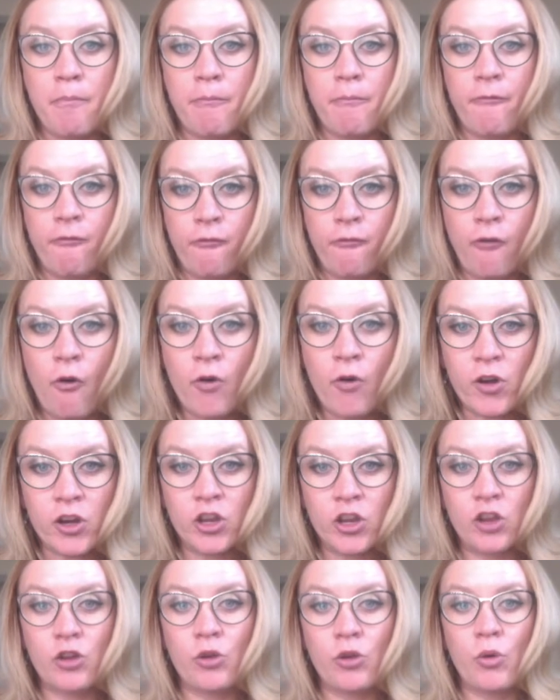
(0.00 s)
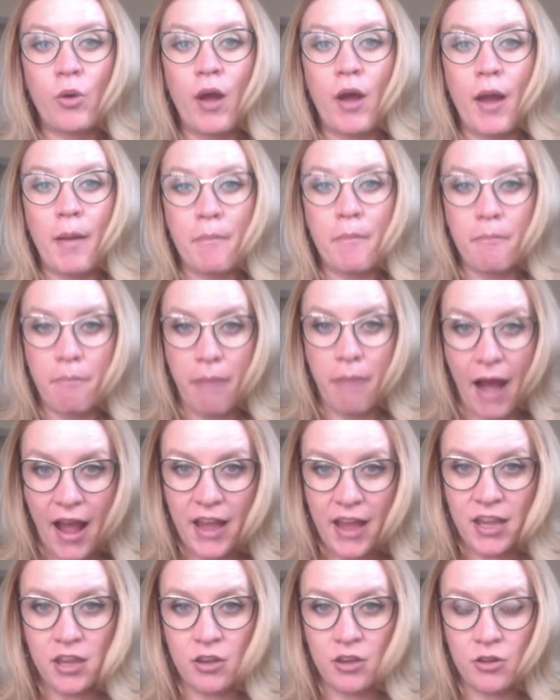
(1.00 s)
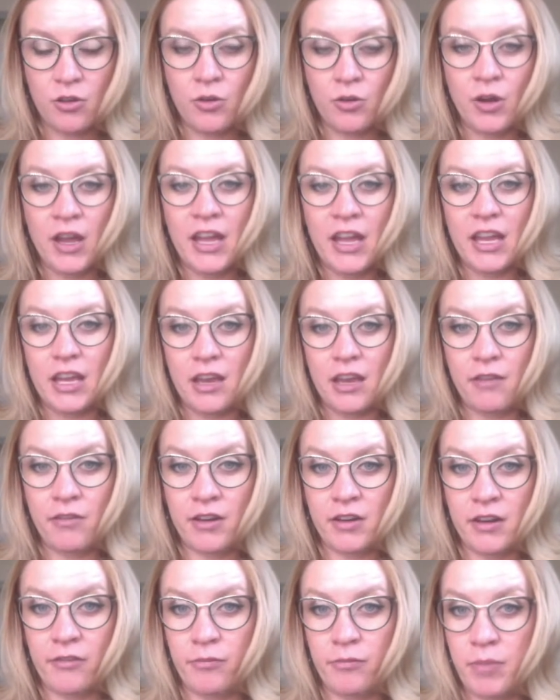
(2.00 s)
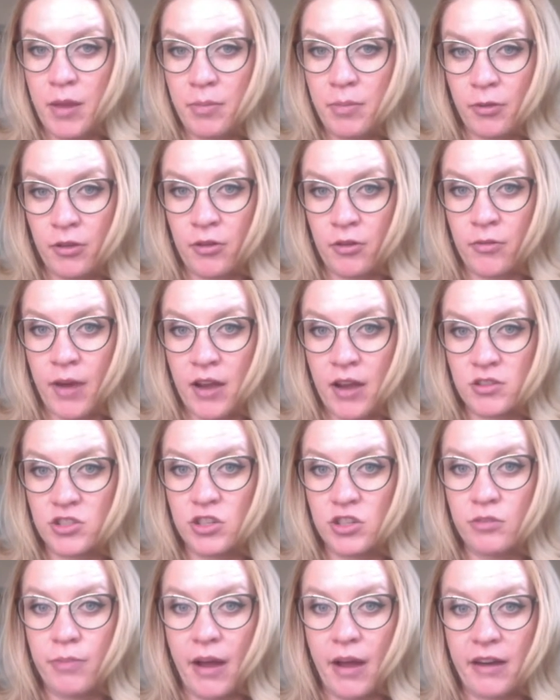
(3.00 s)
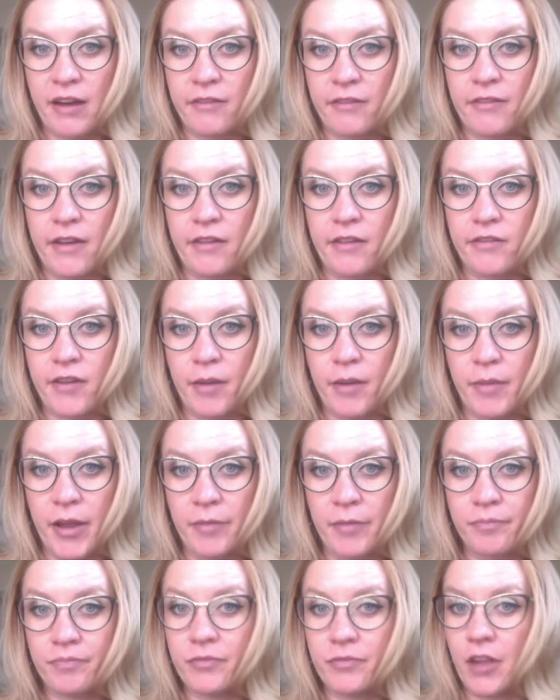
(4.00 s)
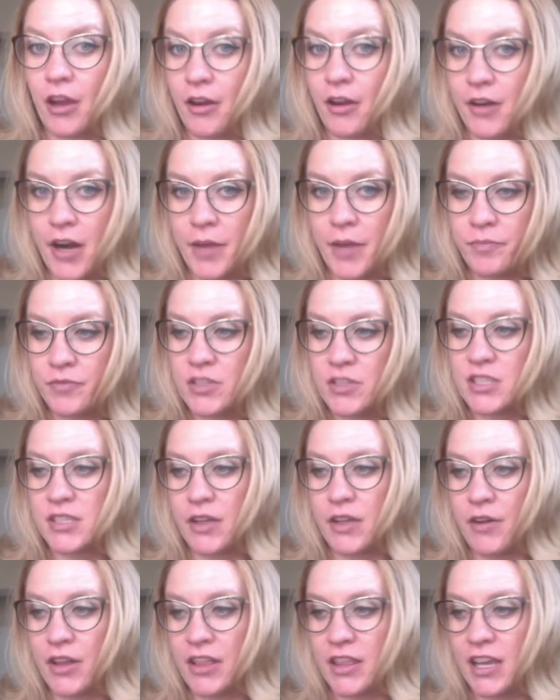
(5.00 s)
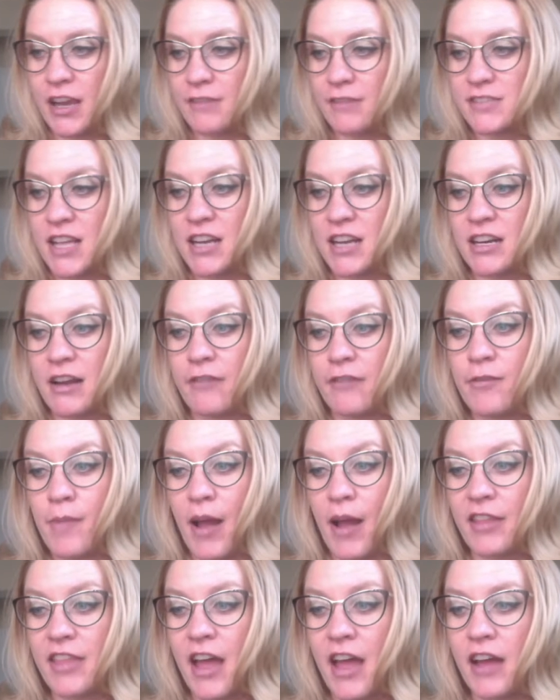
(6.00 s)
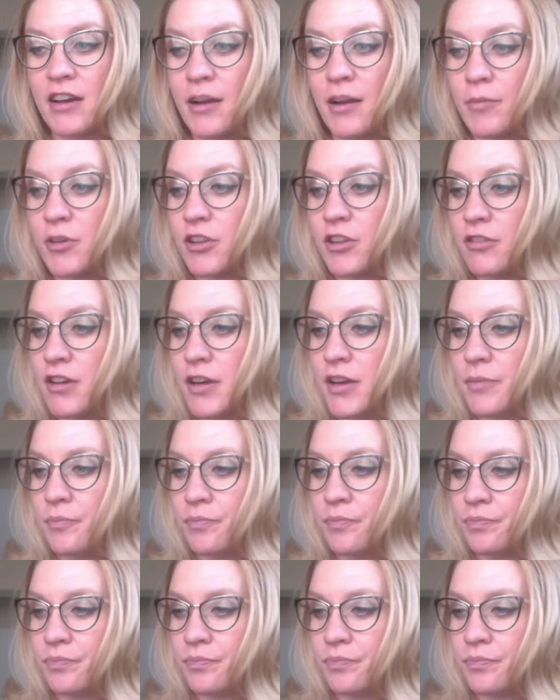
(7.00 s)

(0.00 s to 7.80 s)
for you, by you, even if people around you benefit from it. All right, so I think I've said enough about that. Number 3.